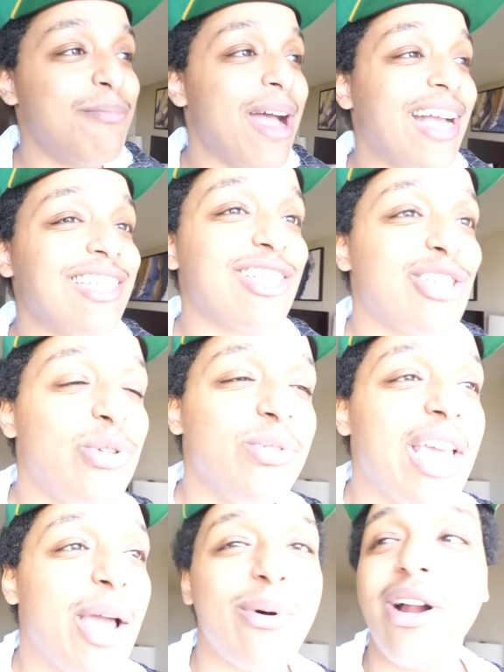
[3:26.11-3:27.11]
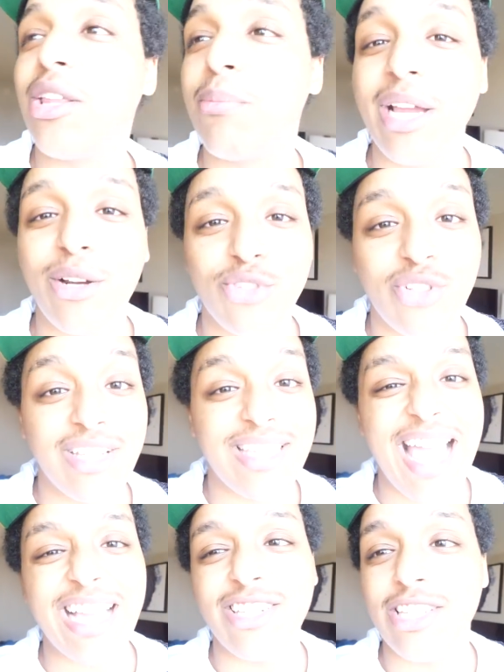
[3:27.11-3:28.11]
imagine 2K with all the
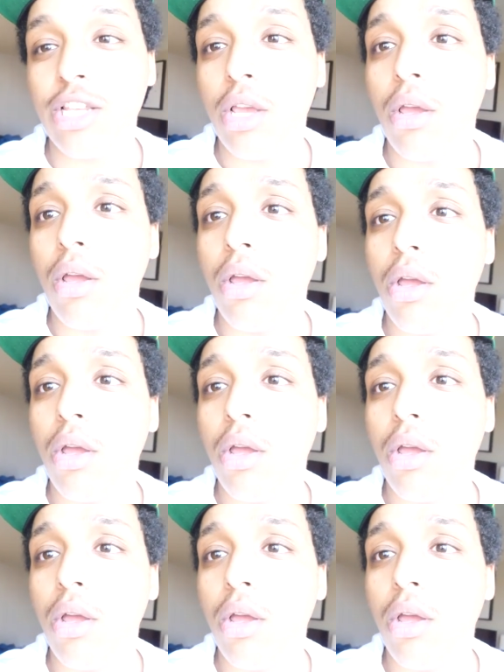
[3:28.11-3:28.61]
microtransactions.